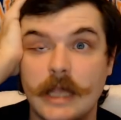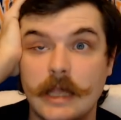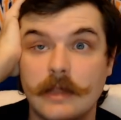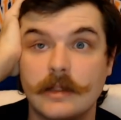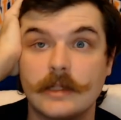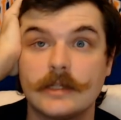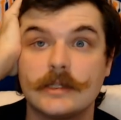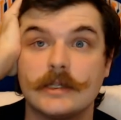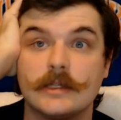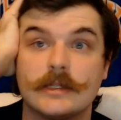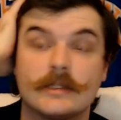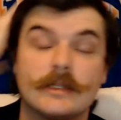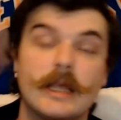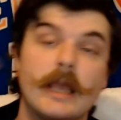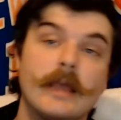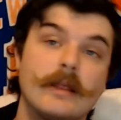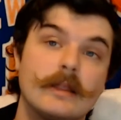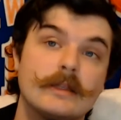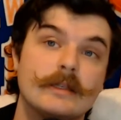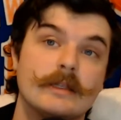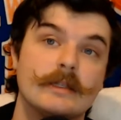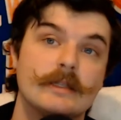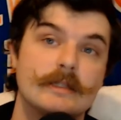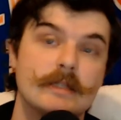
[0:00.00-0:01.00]
this and saying
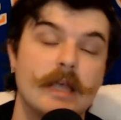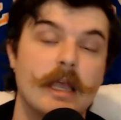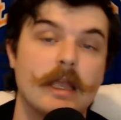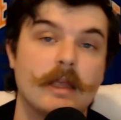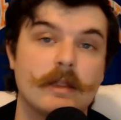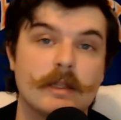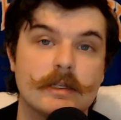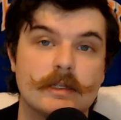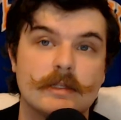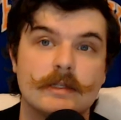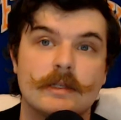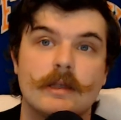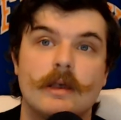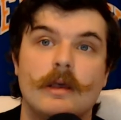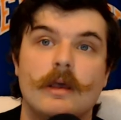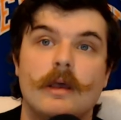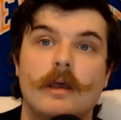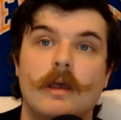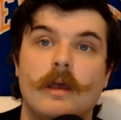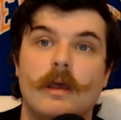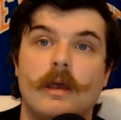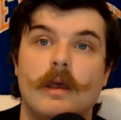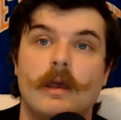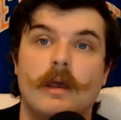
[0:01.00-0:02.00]
this and saying this.
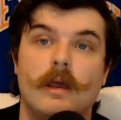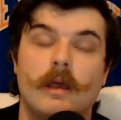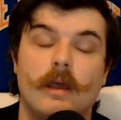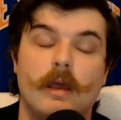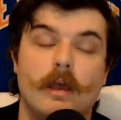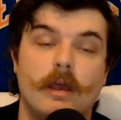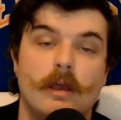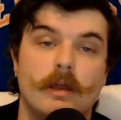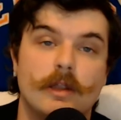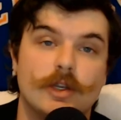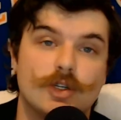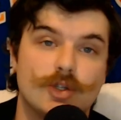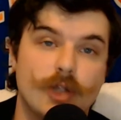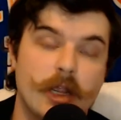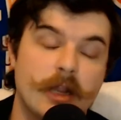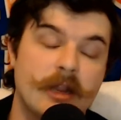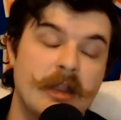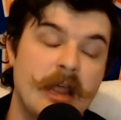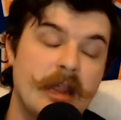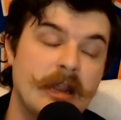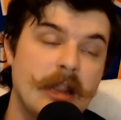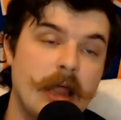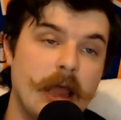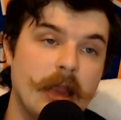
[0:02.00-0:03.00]
Trade
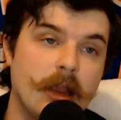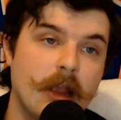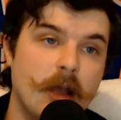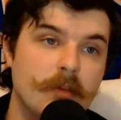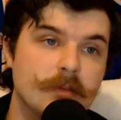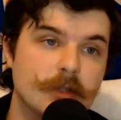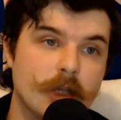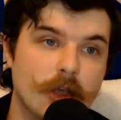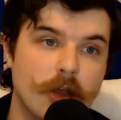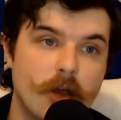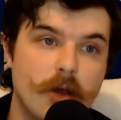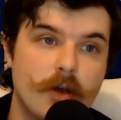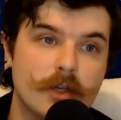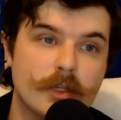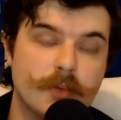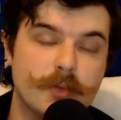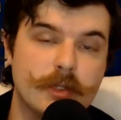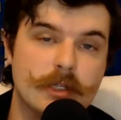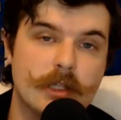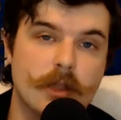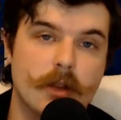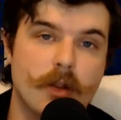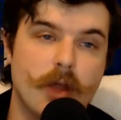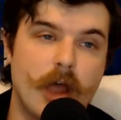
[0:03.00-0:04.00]
deadline comes and goes, and we
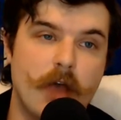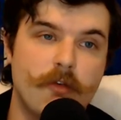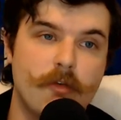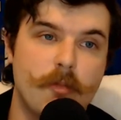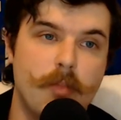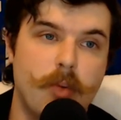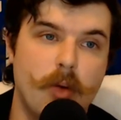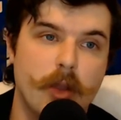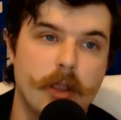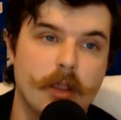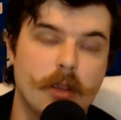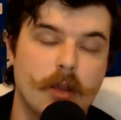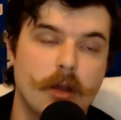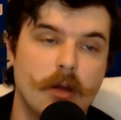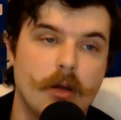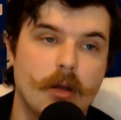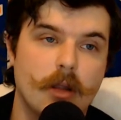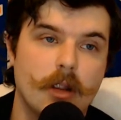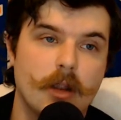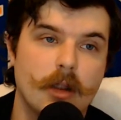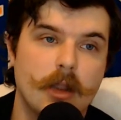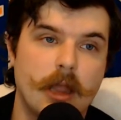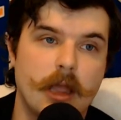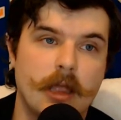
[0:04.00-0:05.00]
still don't have a point
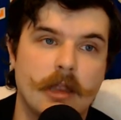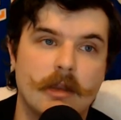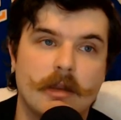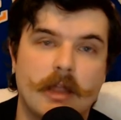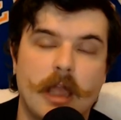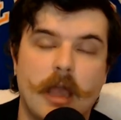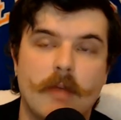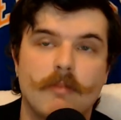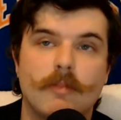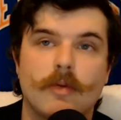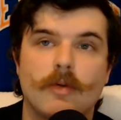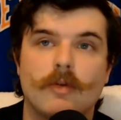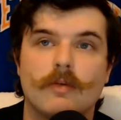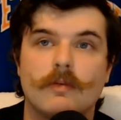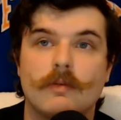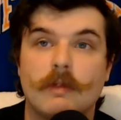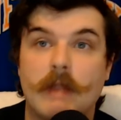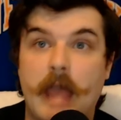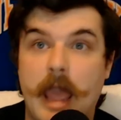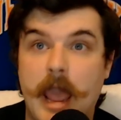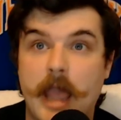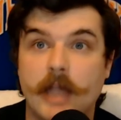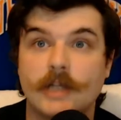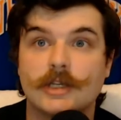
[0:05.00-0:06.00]
guard. And Kemba
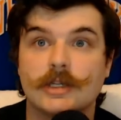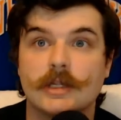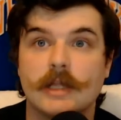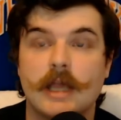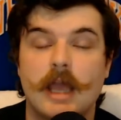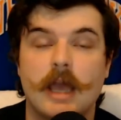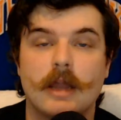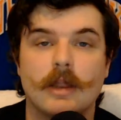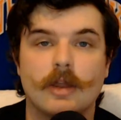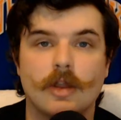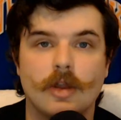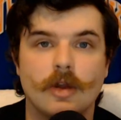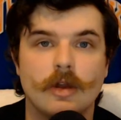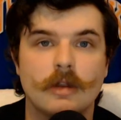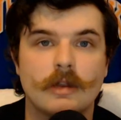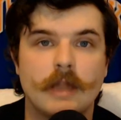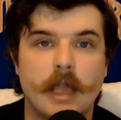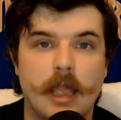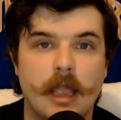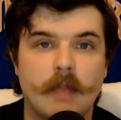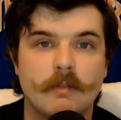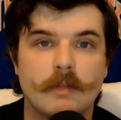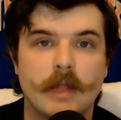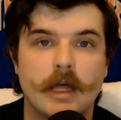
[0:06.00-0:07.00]
actually had a good
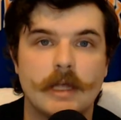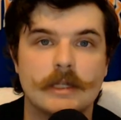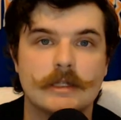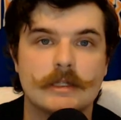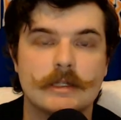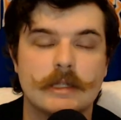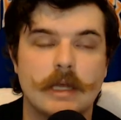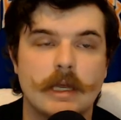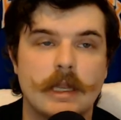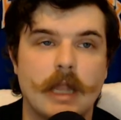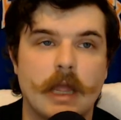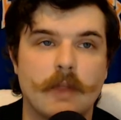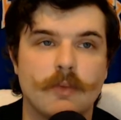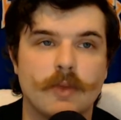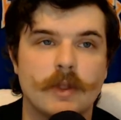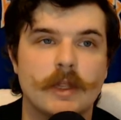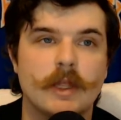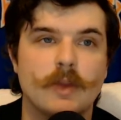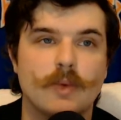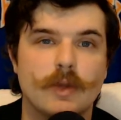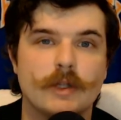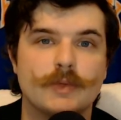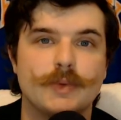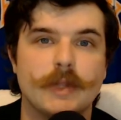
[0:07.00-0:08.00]
game last night. I
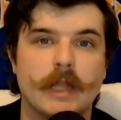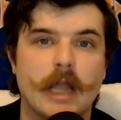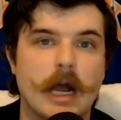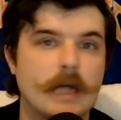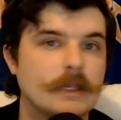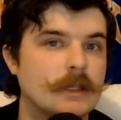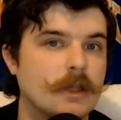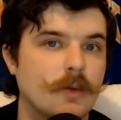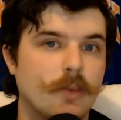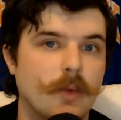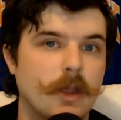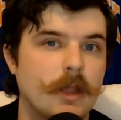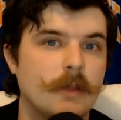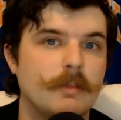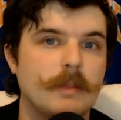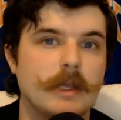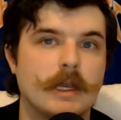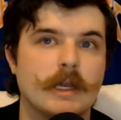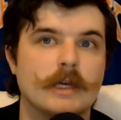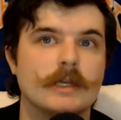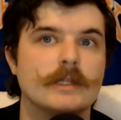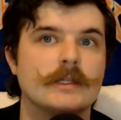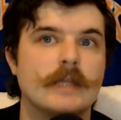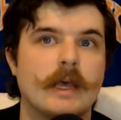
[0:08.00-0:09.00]
really wish we got the win
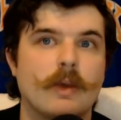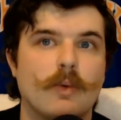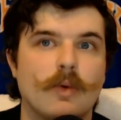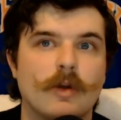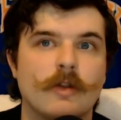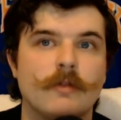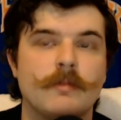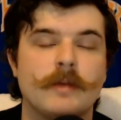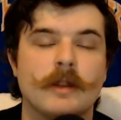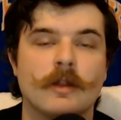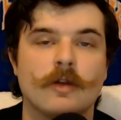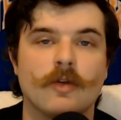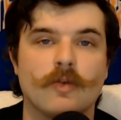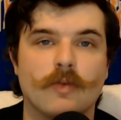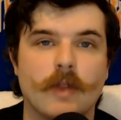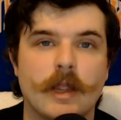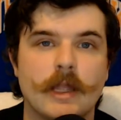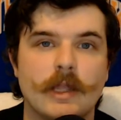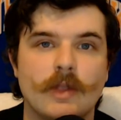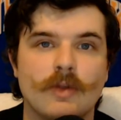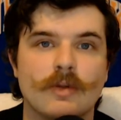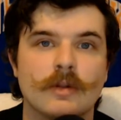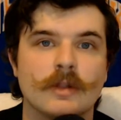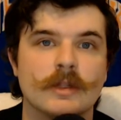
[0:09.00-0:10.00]
because that would have been a
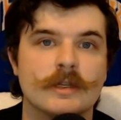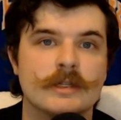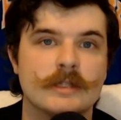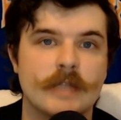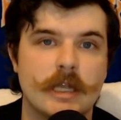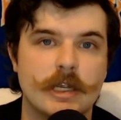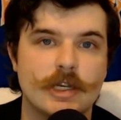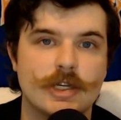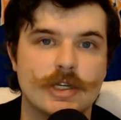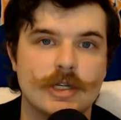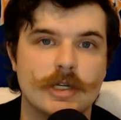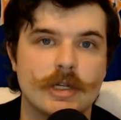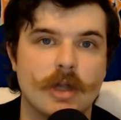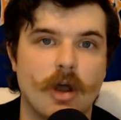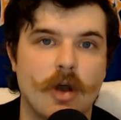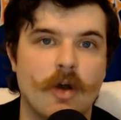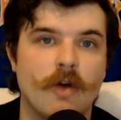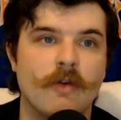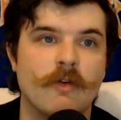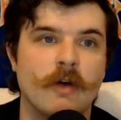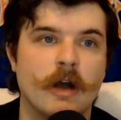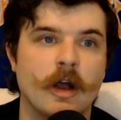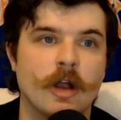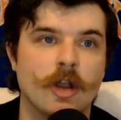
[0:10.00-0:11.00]
great utilization
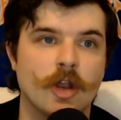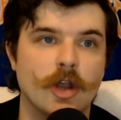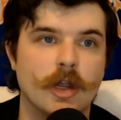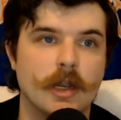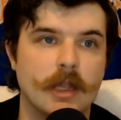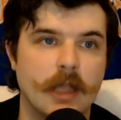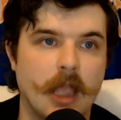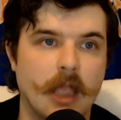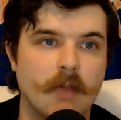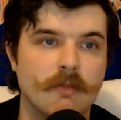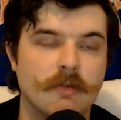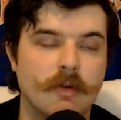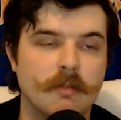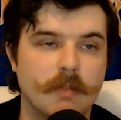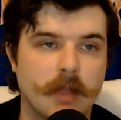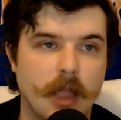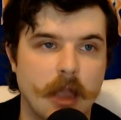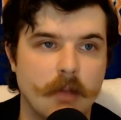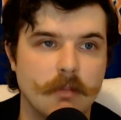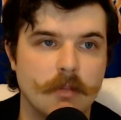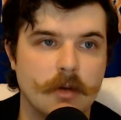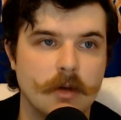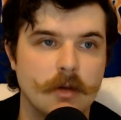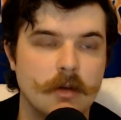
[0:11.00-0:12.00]
of a good game from
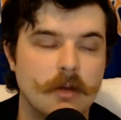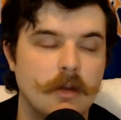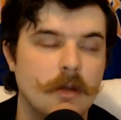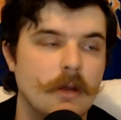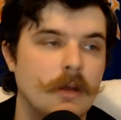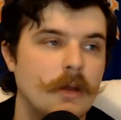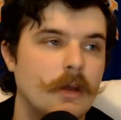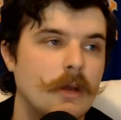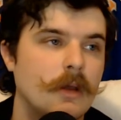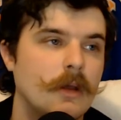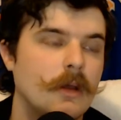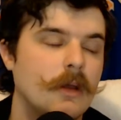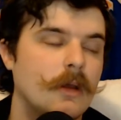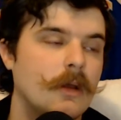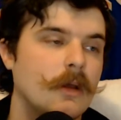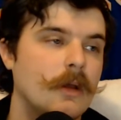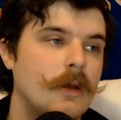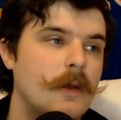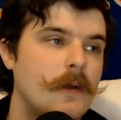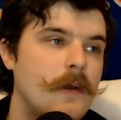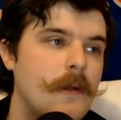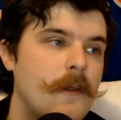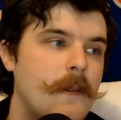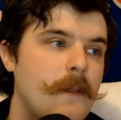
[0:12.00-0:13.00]
Kemba.
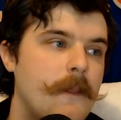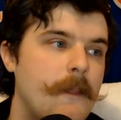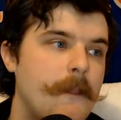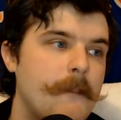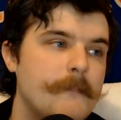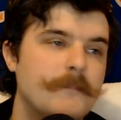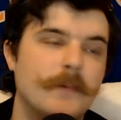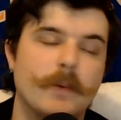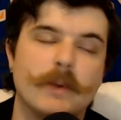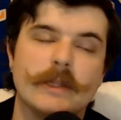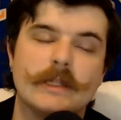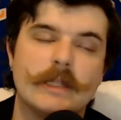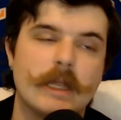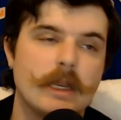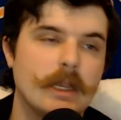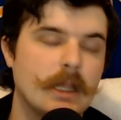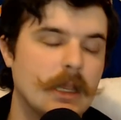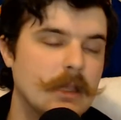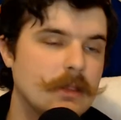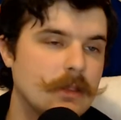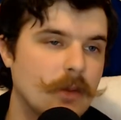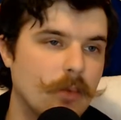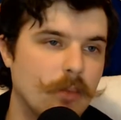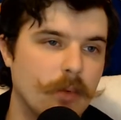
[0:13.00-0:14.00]
But we didn't
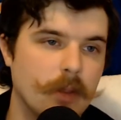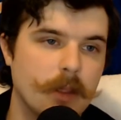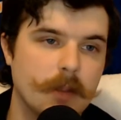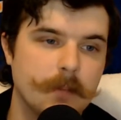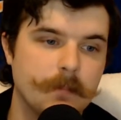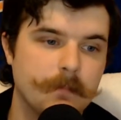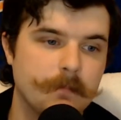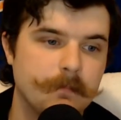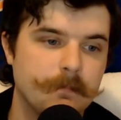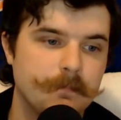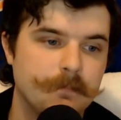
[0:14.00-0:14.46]
get the win.